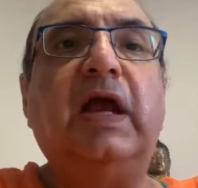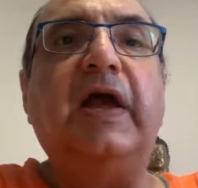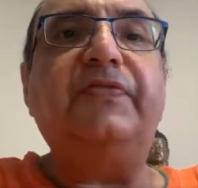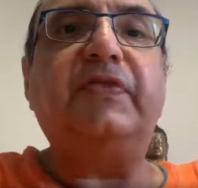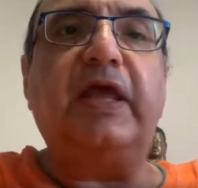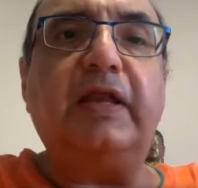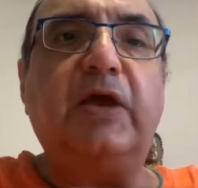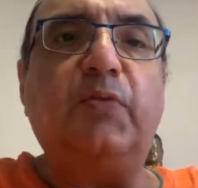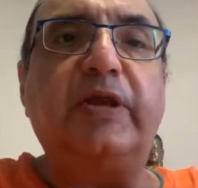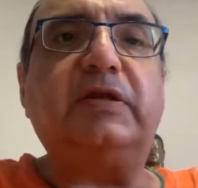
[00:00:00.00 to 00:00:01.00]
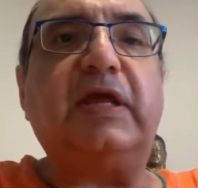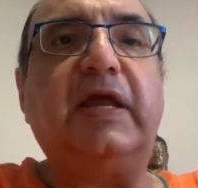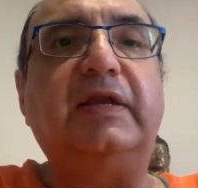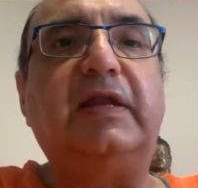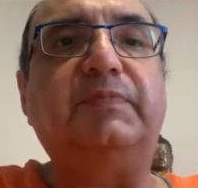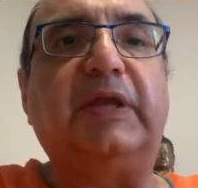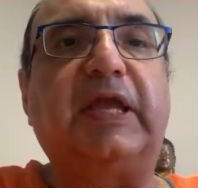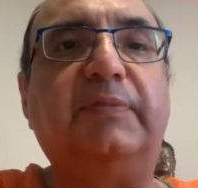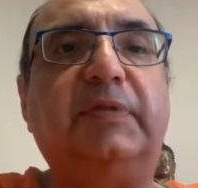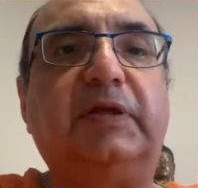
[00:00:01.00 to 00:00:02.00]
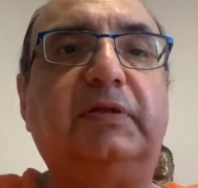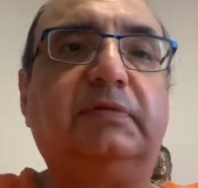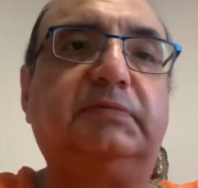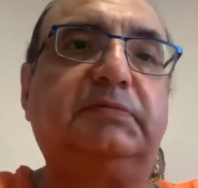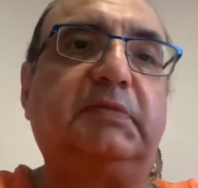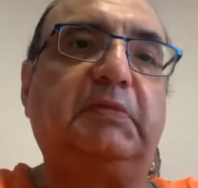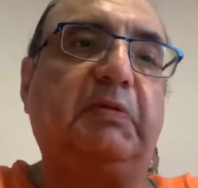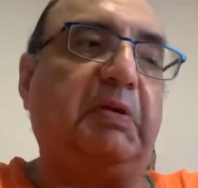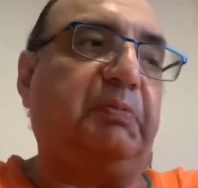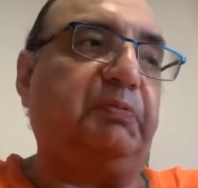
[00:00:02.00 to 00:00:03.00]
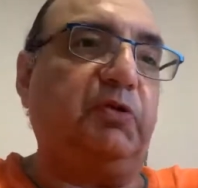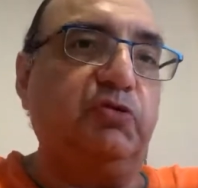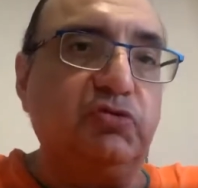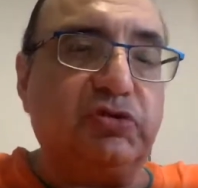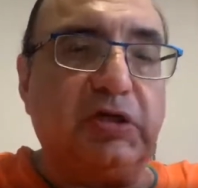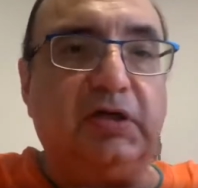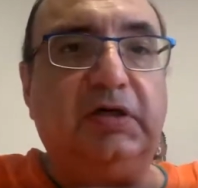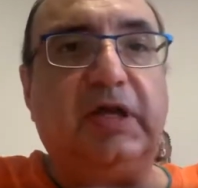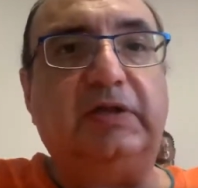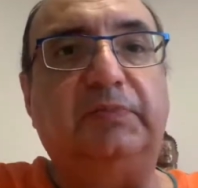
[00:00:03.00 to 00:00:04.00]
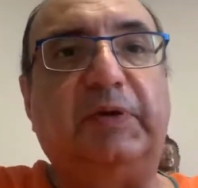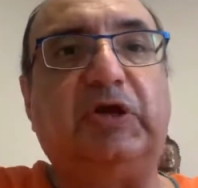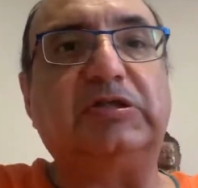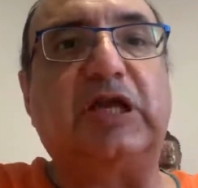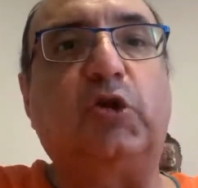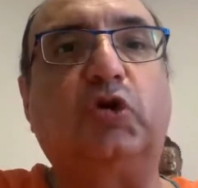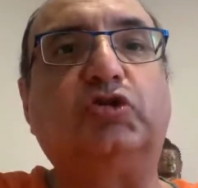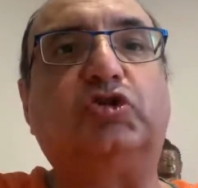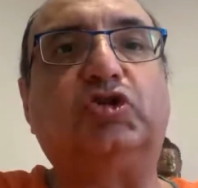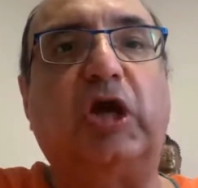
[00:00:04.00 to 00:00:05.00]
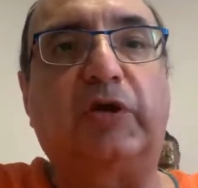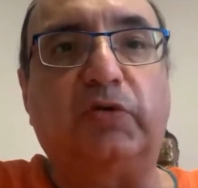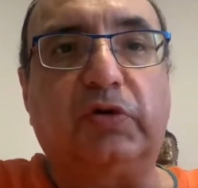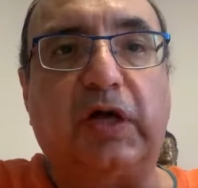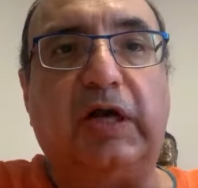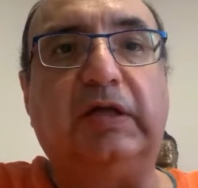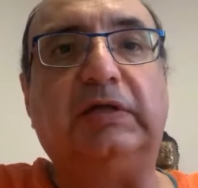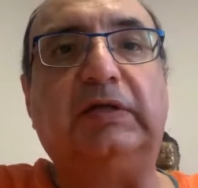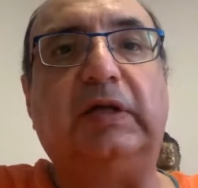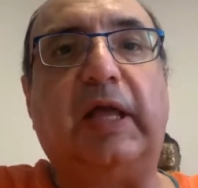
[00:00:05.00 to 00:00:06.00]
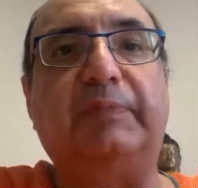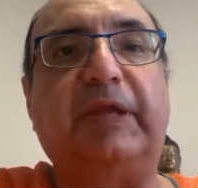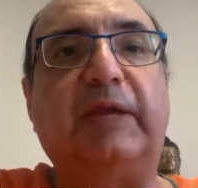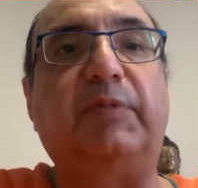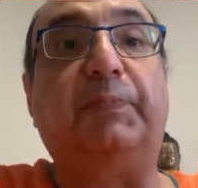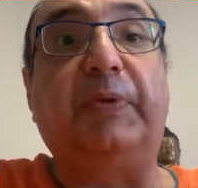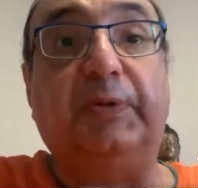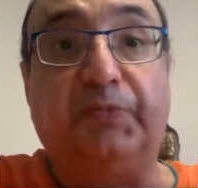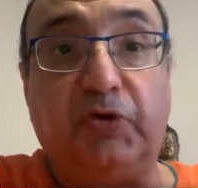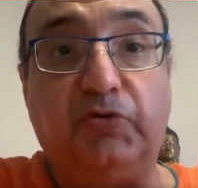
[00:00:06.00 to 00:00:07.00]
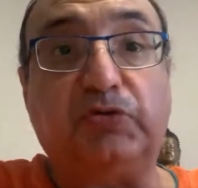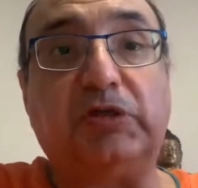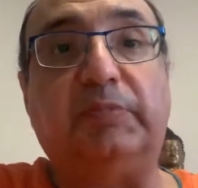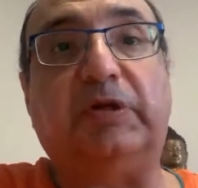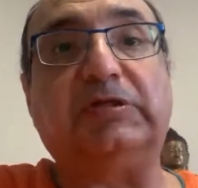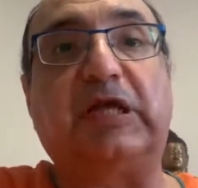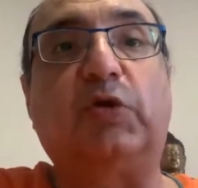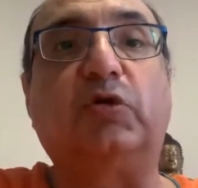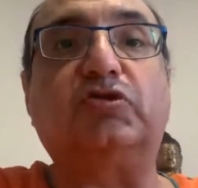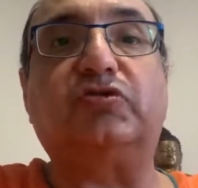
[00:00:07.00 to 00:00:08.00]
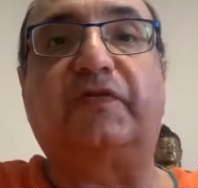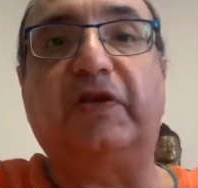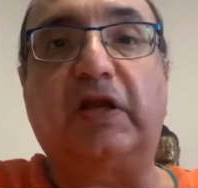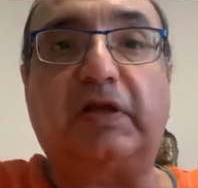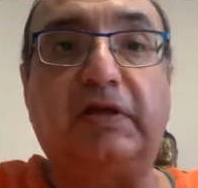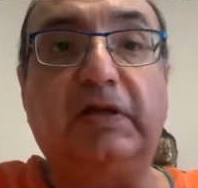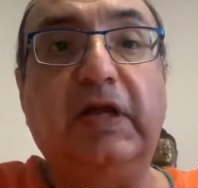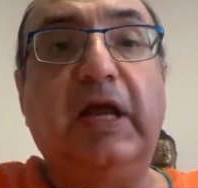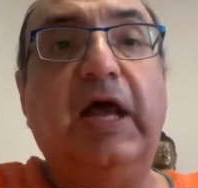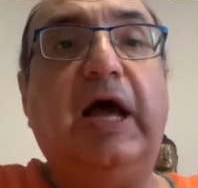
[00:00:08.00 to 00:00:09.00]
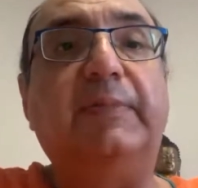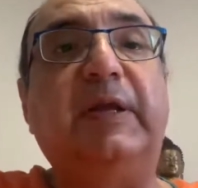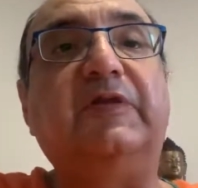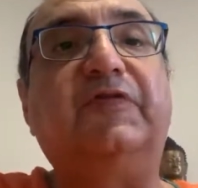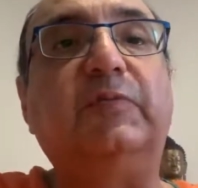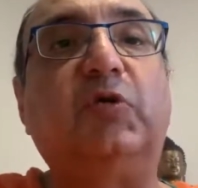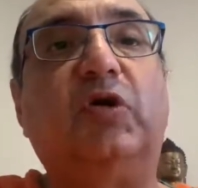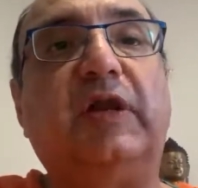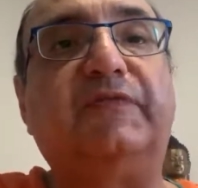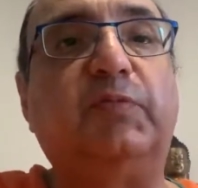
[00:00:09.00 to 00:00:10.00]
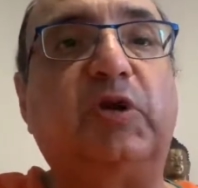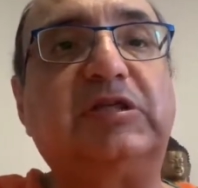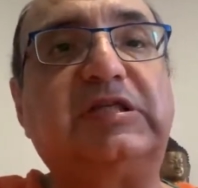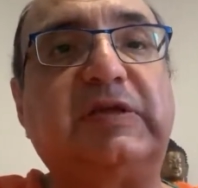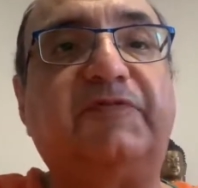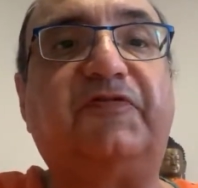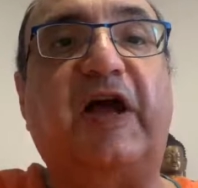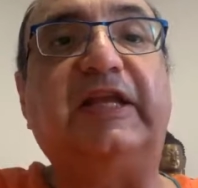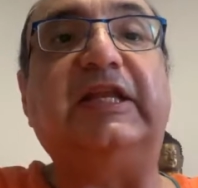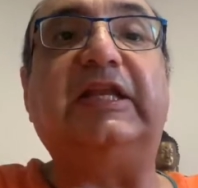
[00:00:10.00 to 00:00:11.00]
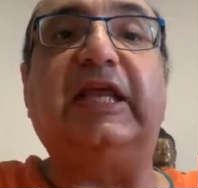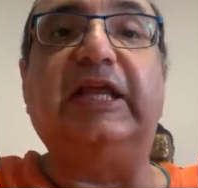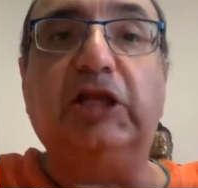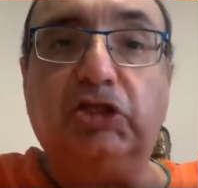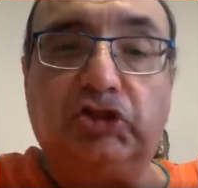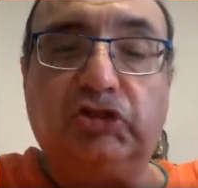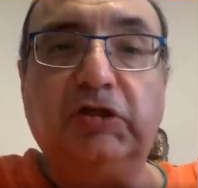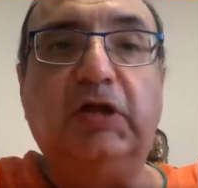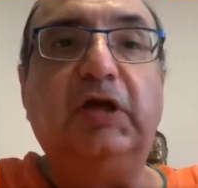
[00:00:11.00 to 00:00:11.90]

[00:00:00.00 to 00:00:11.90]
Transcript: And then I went ahead and became a producer. And because I launched Shah Rukh Khan, I became a big producer. Because I launched Raveena Tandon, I made a film called Everybody Says I'm Fine in English,